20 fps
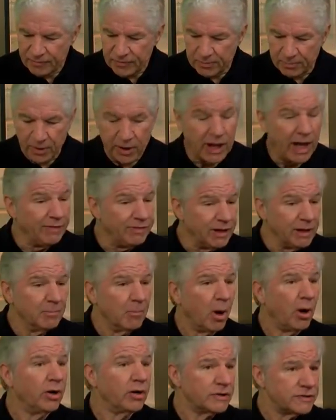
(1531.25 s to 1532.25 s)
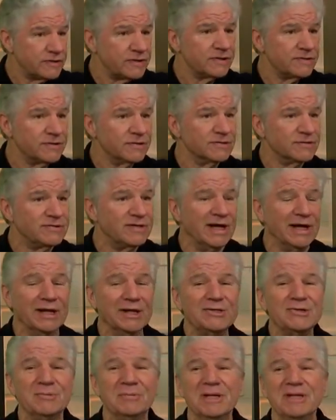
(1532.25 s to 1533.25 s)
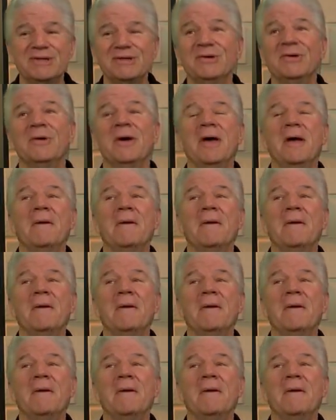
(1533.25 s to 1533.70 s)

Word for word: but I think Mark Sisson sent it to me too.